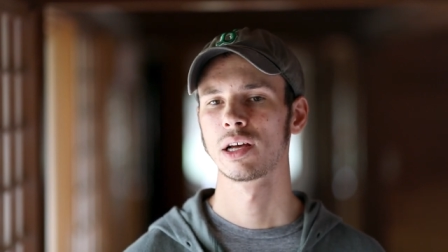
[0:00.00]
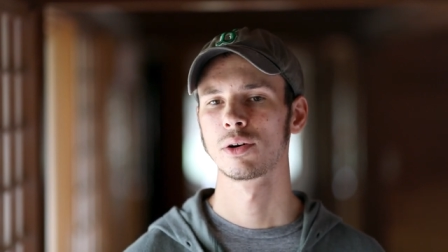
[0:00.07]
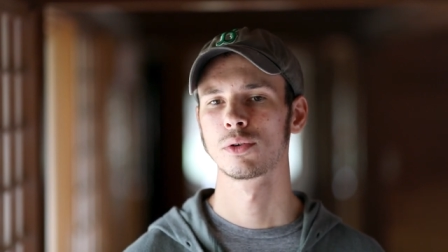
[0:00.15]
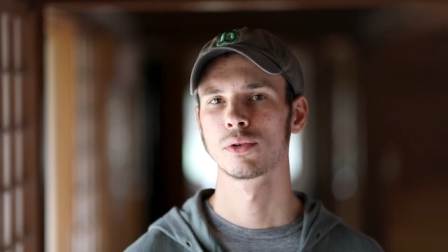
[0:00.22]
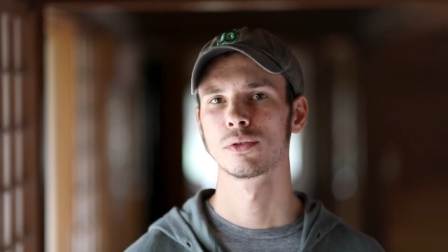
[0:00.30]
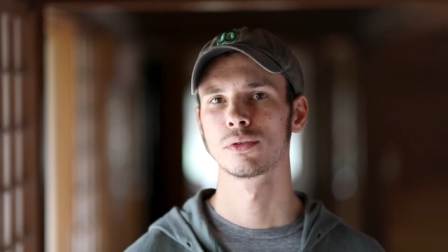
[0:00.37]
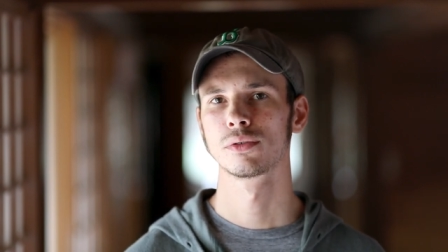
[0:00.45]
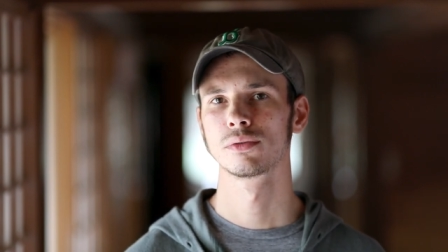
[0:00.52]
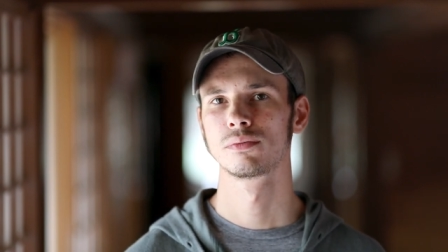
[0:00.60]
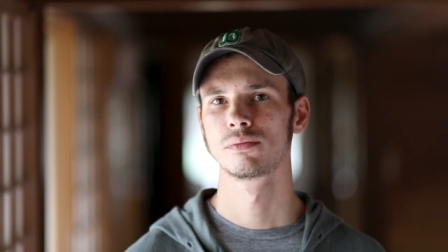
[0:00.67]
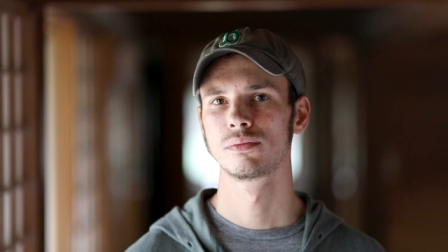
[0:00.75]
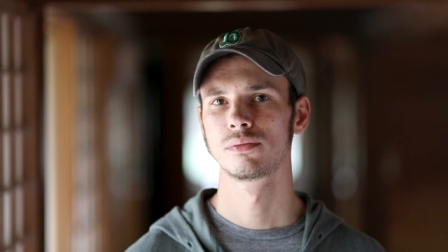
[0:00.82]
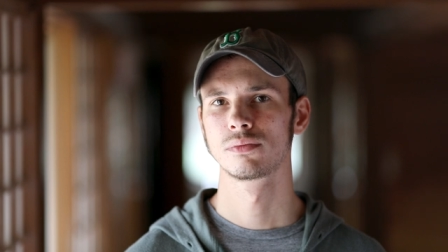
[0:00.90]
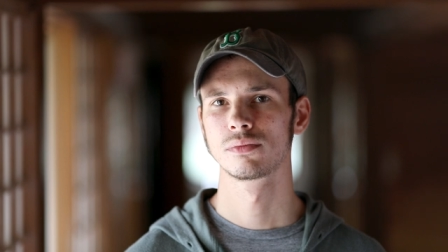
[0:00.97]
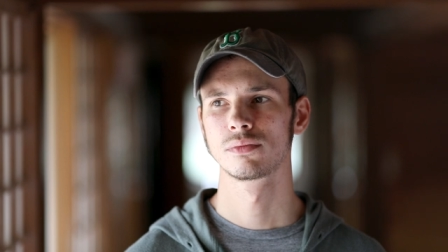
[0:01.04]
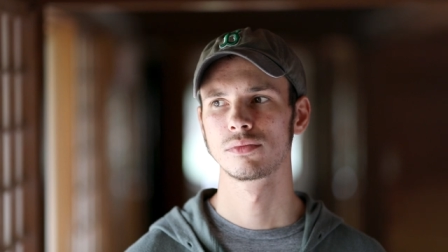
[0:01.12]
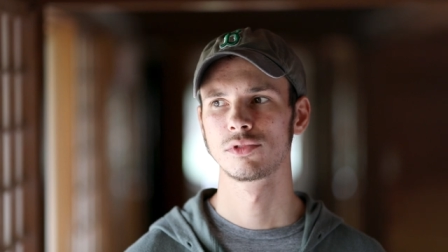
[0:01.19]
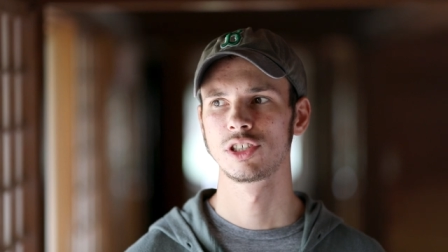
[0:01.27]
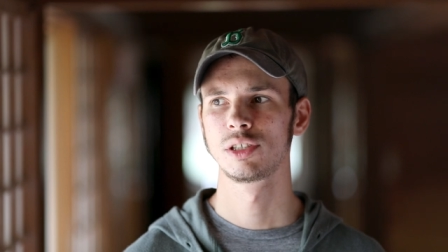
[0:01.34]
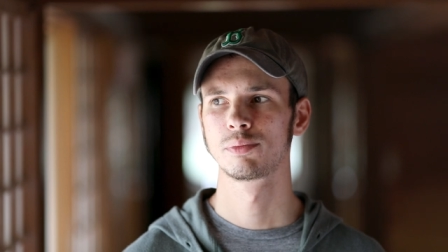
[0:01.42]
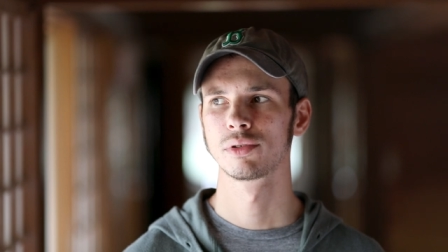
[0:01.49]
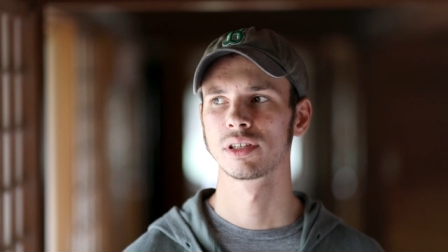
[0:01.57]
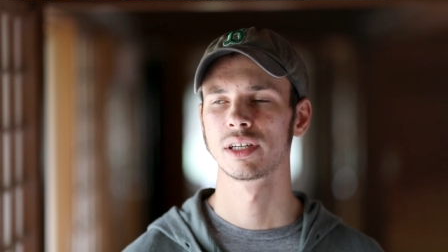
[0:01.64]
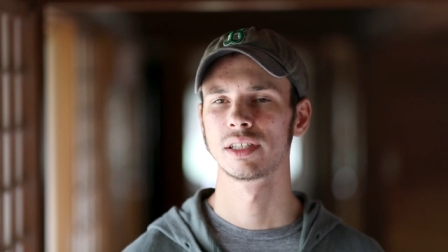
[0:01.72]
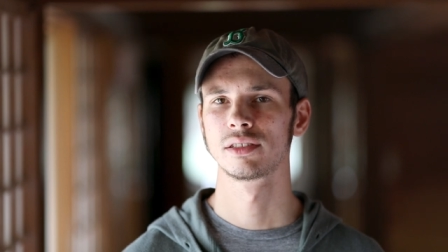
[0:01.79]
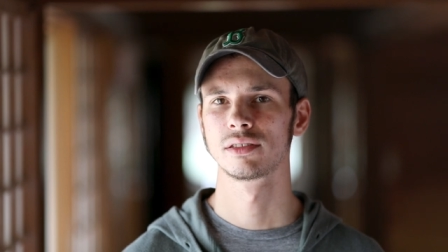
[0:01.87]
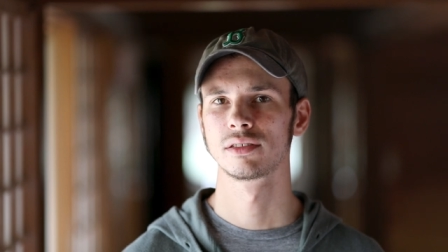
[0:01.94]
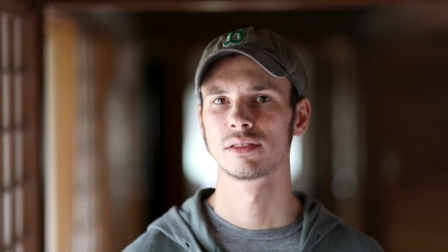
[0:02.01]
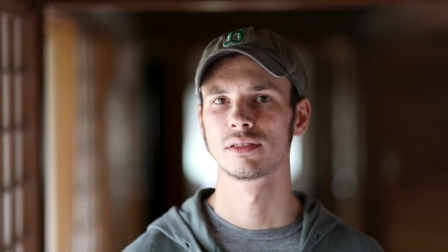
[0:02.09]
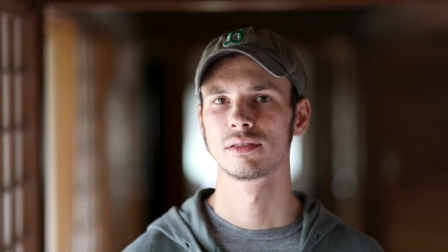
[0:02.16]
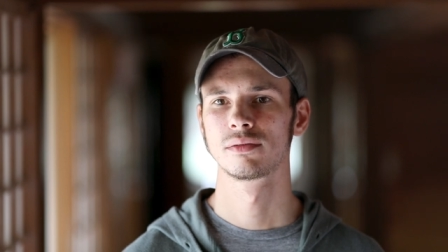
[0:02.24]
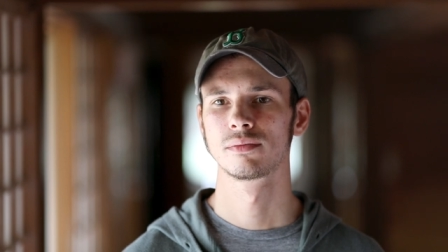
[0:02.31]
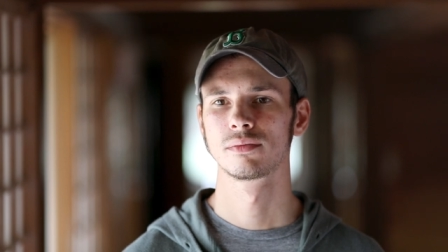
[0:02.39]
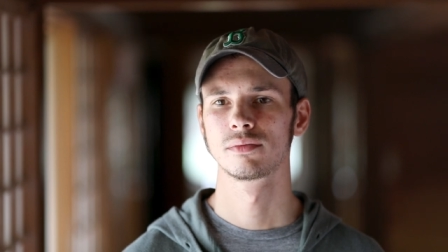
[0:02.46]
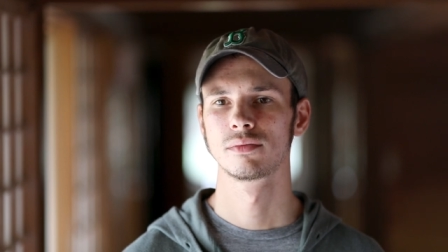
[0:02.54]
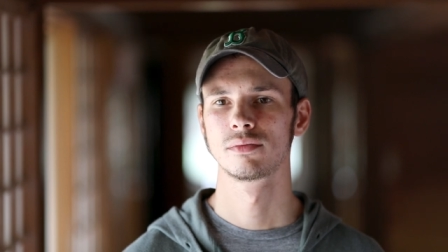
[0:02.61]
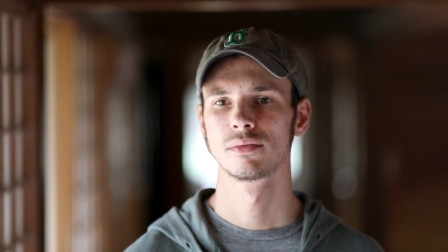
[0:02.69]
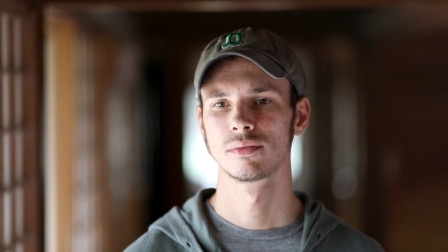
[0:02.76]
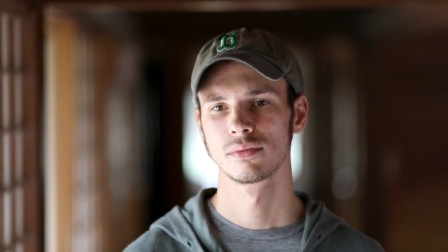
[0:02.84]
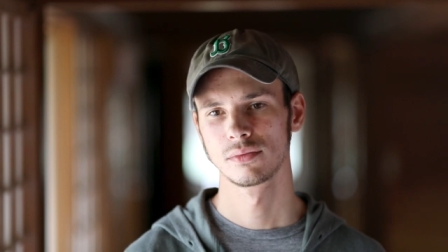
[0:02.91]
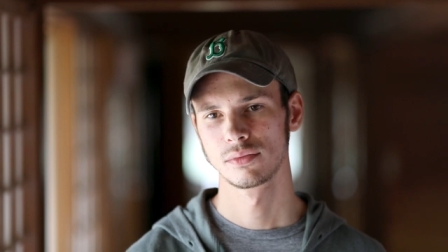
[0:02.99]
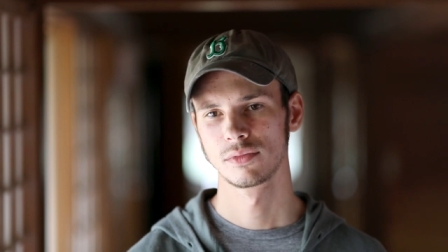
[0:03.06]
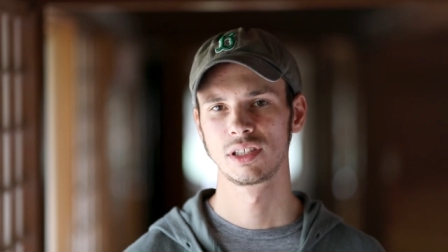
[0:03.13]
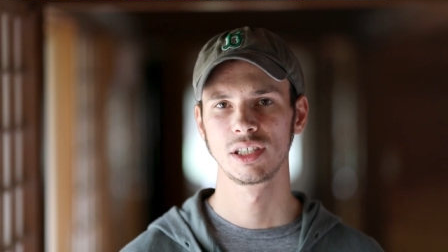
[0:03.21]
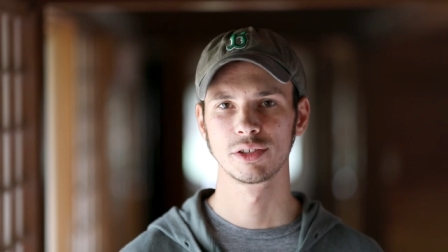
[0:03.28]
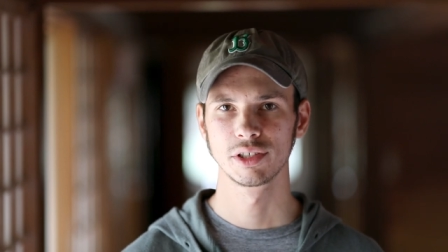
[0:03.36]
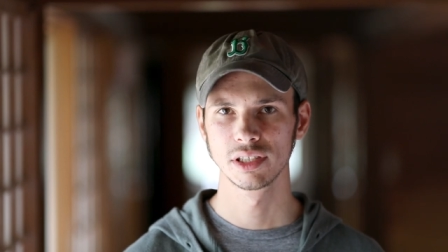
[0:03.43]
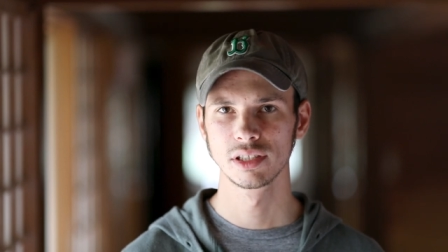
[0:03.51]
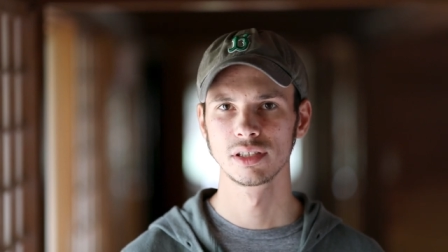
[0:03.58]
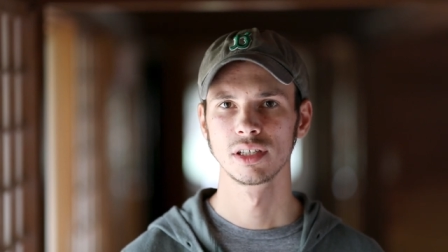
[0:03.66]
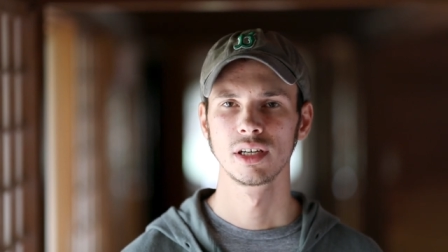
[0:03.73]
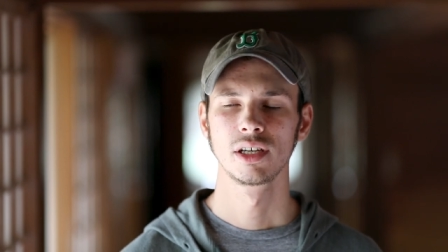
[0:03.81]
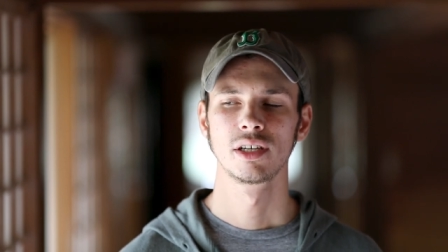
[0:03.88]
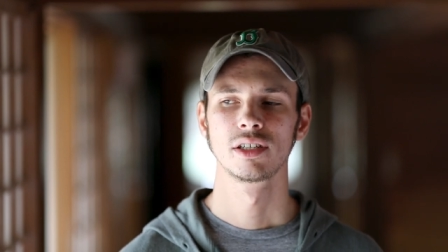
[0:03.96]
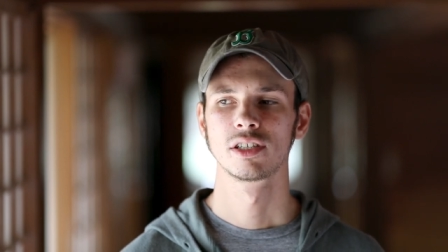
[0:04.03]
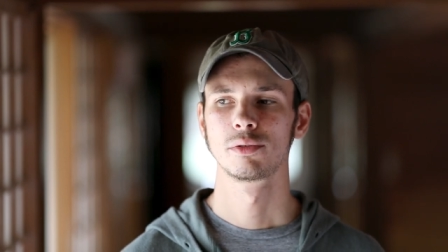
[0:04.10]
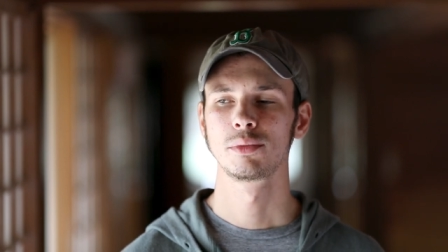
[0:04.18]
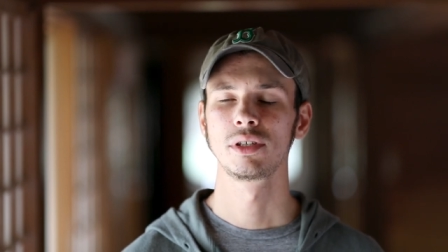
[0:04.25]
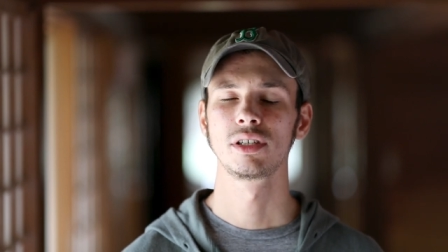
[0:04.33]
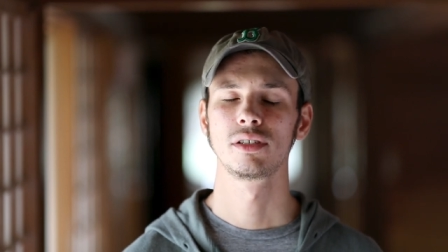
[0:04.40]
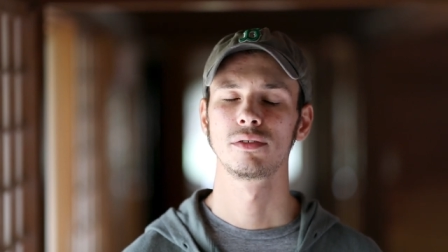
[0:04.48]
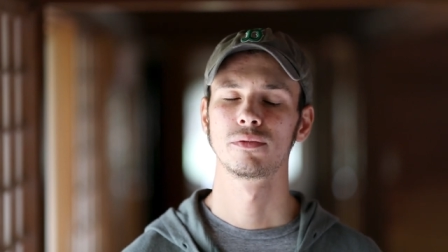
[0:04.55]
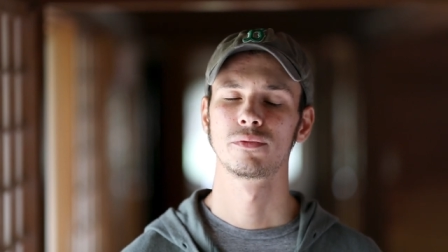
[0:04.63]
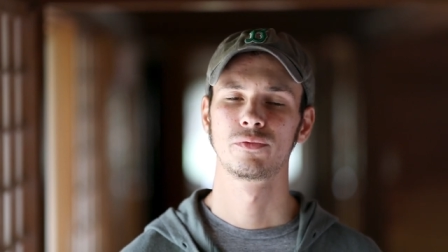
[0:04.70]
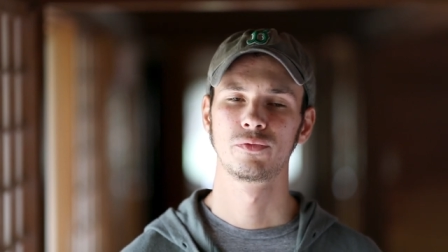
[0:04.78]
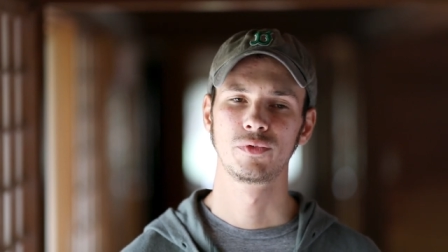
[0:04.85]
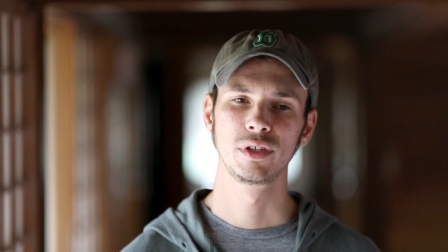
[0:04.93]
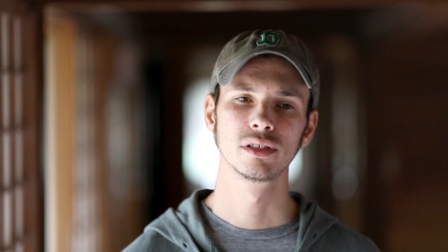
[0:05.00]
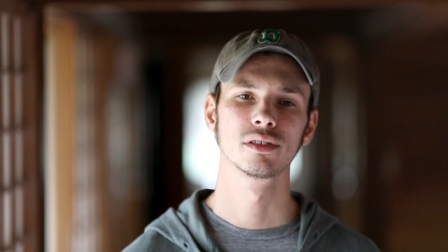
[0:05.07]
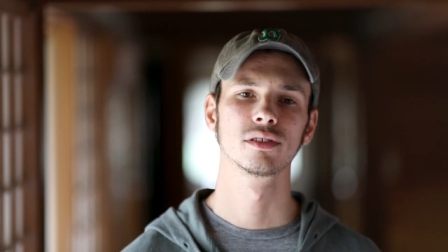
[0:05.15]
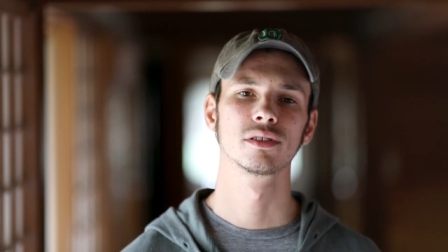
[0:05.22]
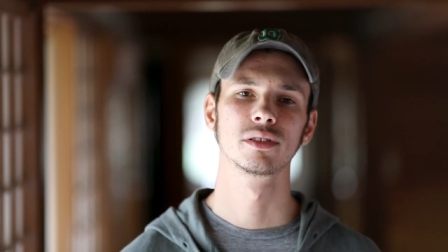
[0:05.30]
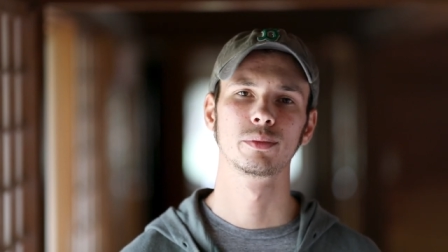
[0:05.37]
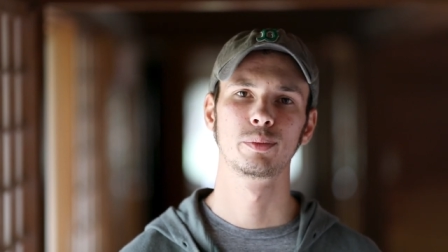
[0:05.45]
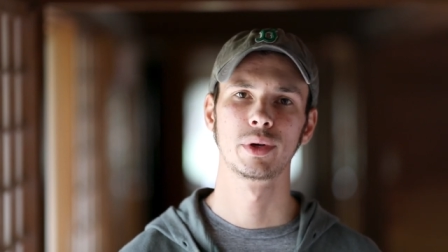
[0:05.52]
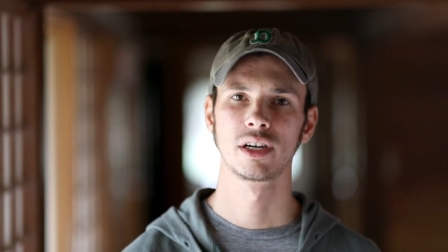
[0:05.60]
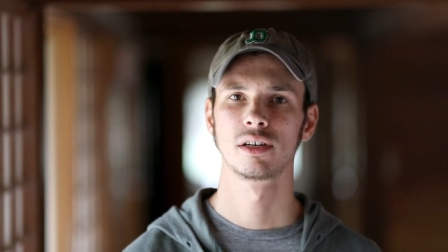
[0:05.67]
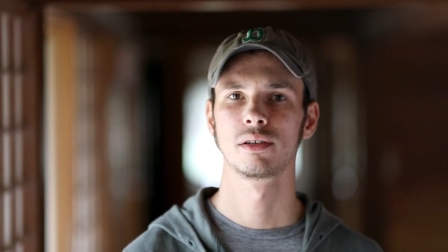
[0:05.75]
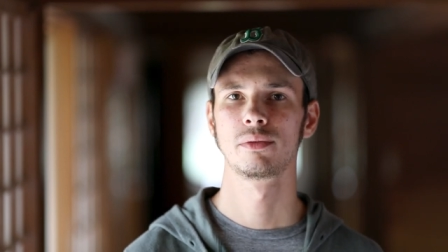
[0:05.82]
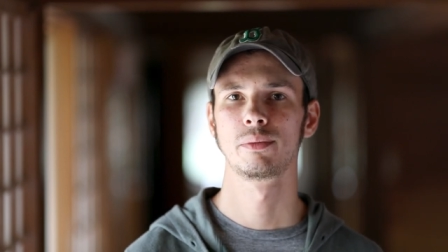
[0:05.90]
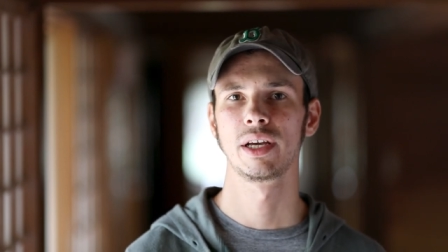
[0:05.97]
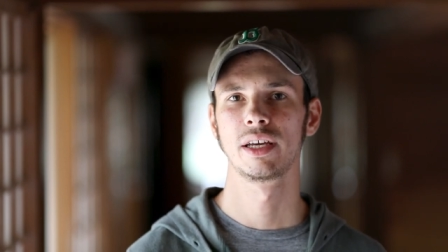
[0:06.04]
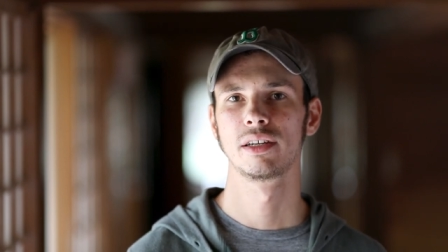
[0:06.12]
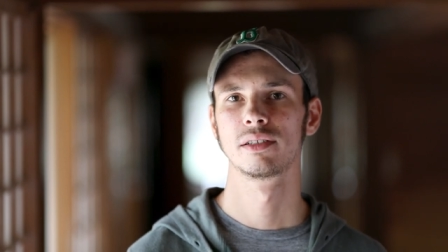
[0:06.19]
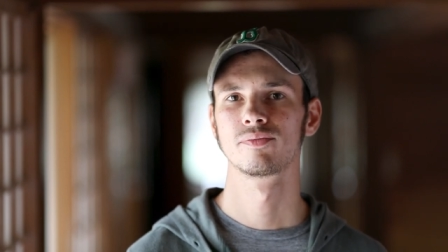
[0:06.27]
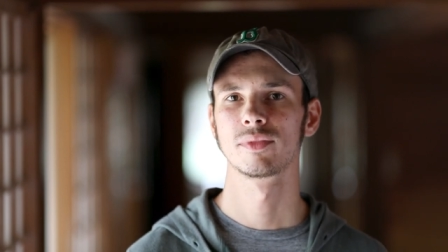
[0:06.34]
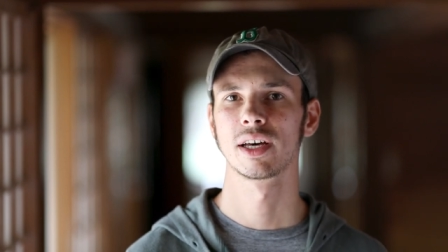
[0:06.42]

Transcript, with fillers: that whole cheaper lens series, to me, feels better made.